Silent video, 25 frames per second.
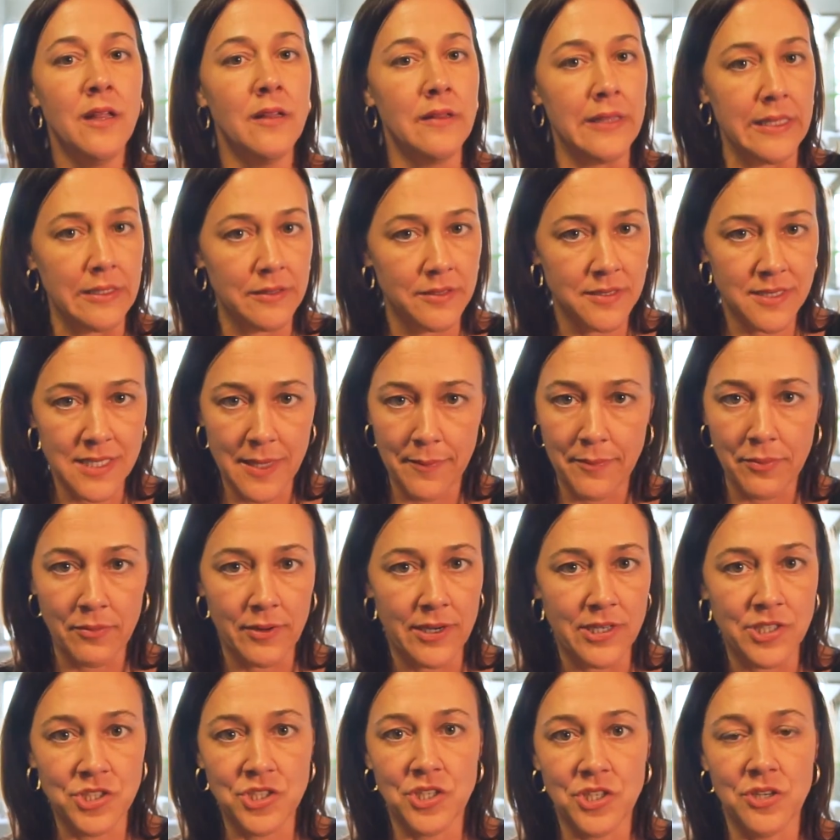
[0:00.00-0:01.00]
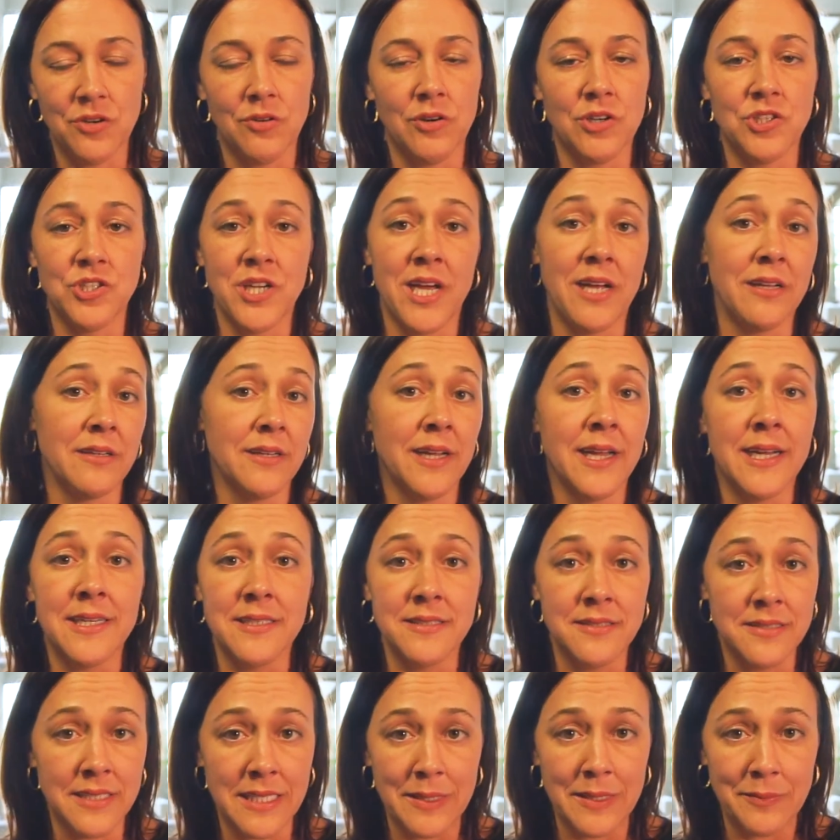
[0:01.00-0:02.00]
legal separation, or child
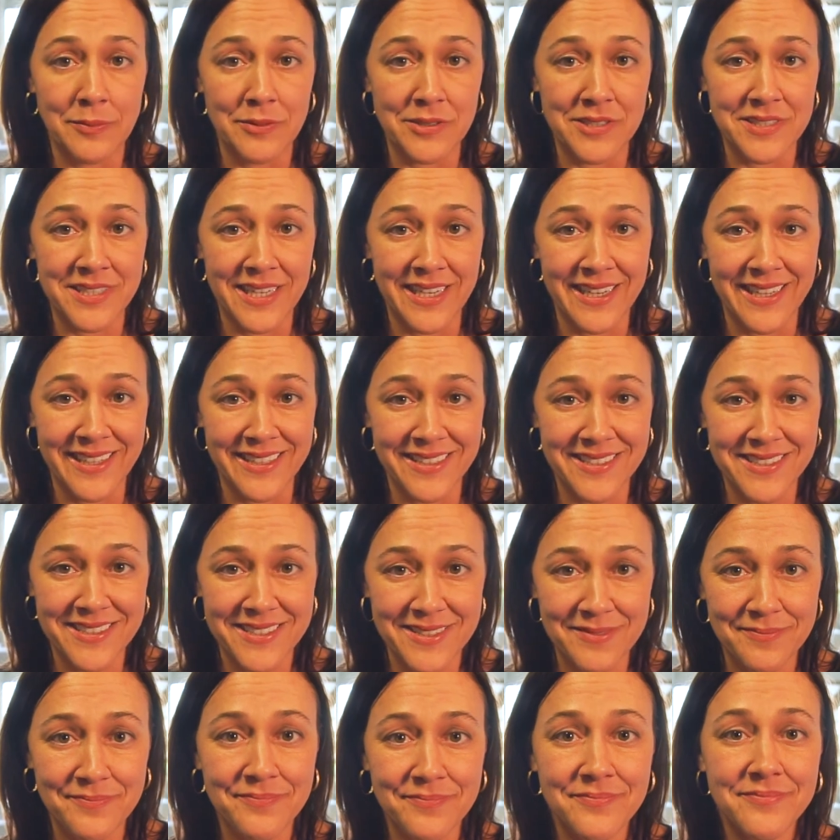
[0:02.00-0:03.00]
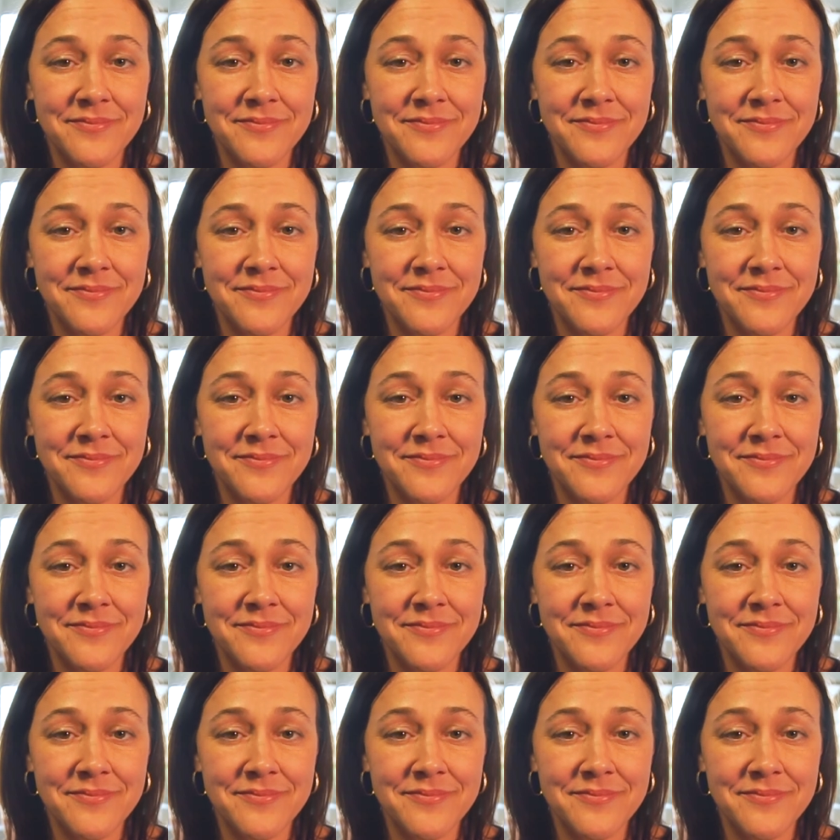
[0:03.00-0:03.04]
custody proceedings.